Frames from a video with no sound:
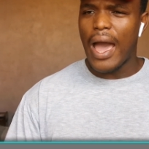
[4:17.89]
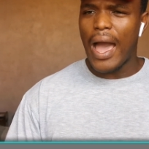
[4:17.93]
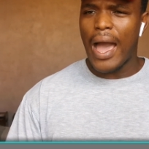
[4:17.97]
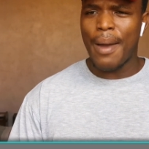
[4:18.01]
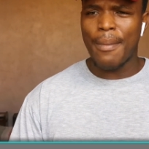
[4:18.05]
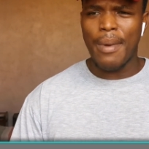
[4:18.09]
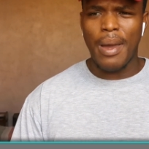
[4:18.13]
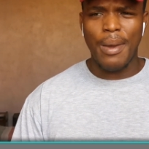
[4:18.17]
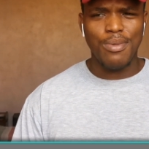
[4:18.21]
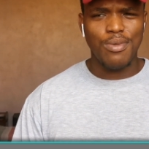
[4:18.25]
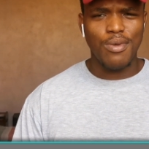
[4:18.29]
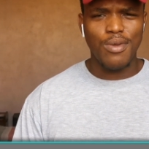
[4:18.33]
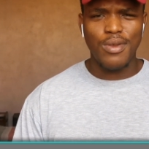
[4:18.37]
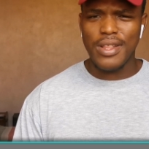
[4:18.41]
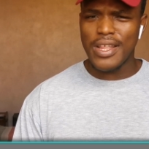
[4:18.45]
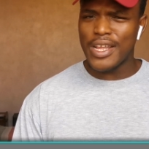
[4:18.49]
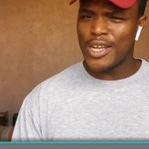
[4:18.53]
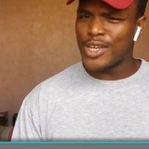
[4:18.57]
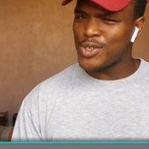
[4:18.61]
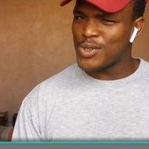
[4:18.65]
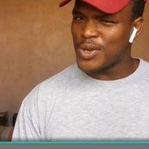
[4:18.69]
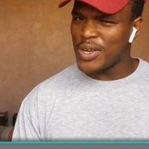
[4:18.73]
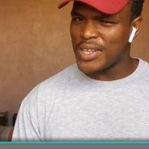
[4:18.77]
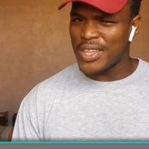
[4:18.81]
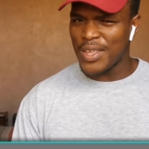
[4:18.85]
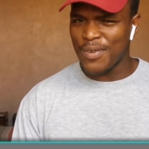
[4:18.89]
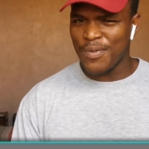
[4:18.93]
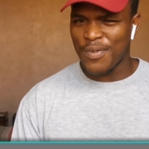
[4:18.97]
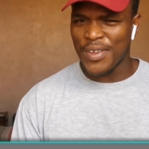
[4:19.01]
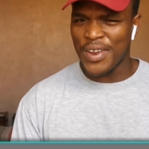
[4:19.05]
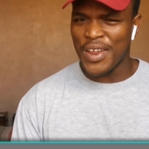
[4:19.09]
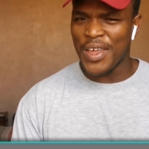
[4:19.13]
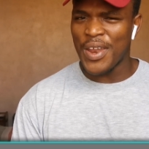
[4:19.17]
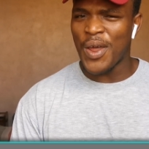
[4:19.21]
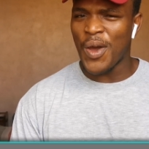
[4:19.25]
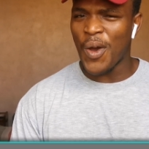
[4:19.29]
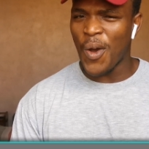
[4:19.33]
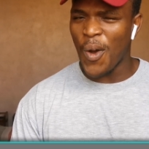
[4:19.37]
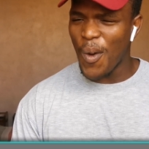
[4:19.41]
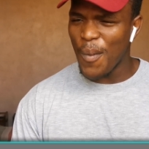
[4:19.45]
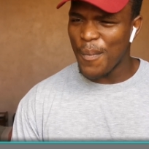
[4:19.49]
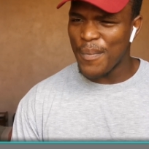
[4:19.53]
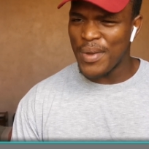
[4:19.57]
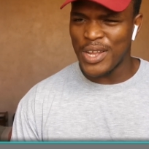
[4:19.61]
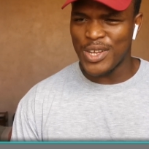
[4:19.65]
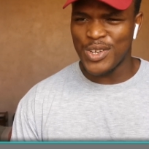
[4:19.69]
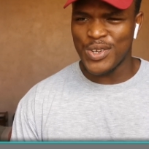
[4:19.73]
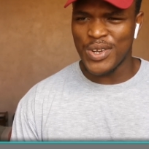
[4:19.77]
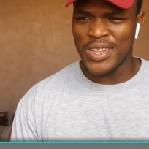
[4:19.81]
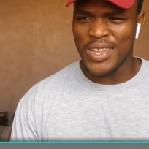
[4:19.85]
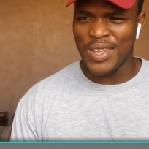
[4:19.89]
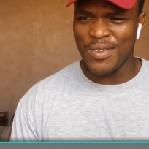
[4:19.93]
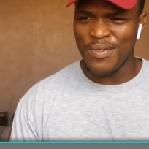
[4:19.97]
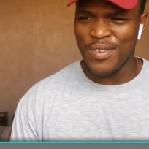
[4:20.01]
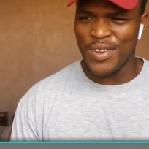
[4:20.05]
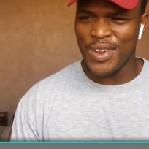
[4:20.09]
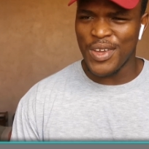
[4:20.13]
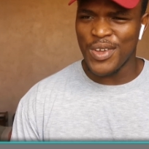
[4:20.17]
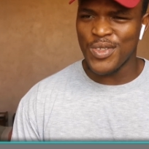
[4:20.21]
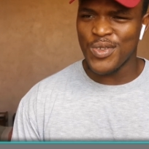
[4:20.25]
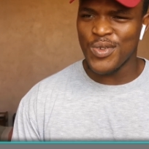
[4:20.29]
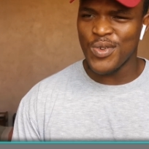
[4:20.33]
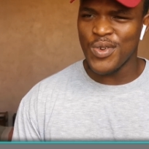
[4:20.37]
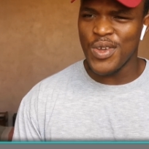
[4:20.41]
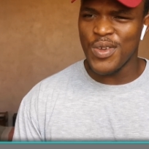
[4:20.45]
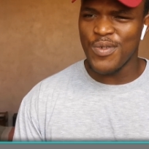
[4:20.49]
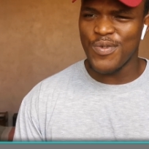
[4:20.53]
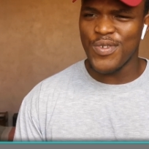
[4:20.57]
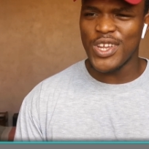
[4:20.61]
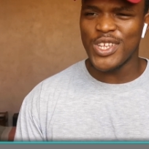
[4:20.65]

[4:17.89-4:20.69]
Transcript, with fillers: Um, I absolutely enjoyed the video and I hope you enjoyed the video too.